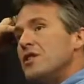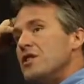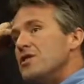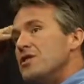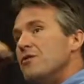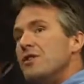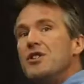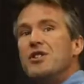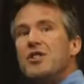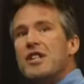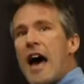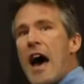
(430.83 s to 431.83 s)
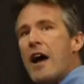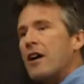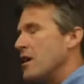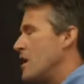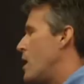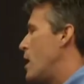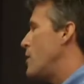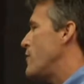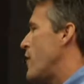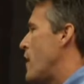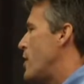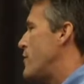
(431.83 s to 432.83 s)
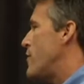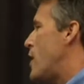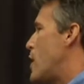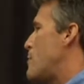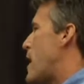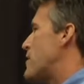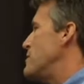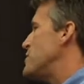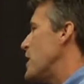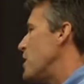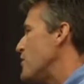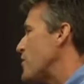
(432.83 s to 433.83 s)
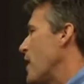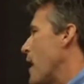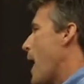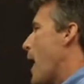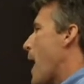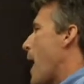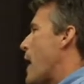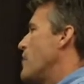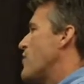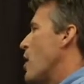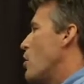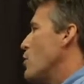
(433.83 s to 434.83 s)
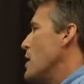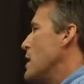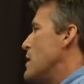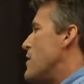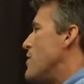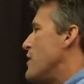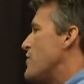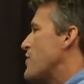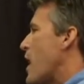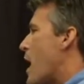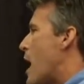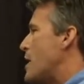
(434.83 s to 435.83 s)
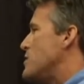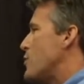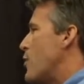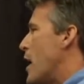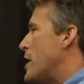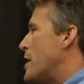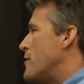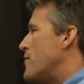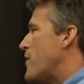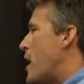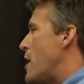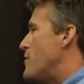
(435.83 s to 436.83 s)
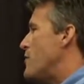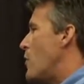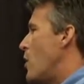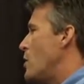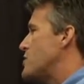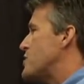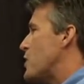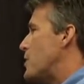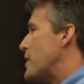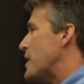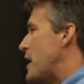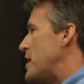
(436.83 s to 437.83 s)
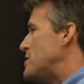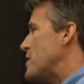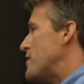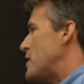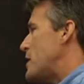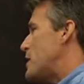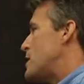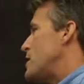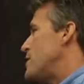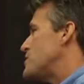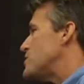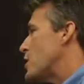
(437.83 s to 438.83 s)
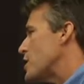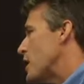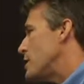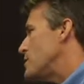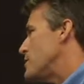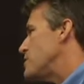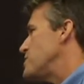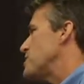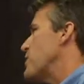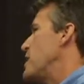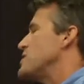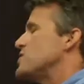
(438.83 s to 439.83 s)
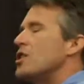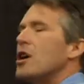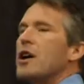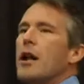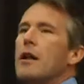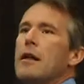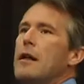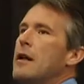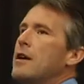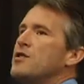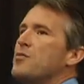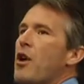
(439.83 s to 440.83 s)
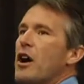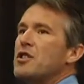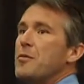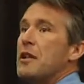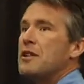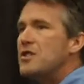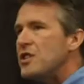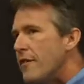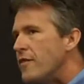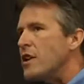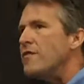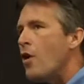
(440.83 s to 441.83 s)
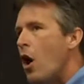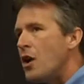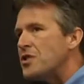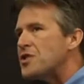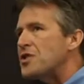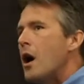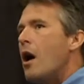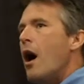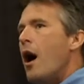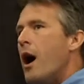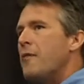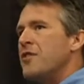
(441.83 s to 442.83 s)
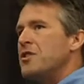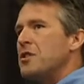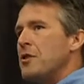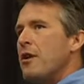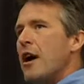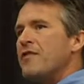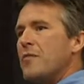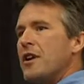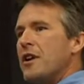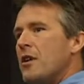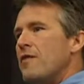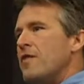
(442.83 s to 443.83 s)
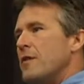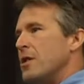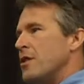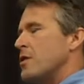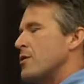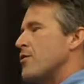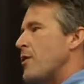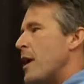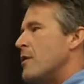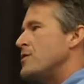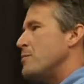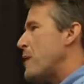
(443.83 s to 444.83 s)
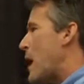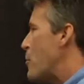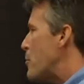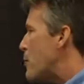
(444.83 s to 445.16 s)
this series stack of battery cells. And so these guys are rated at 5 volts, or in the case of this circuit, this integrated circuit, it's approximately 70 volts. Obviously, you have to be careful about your ground and power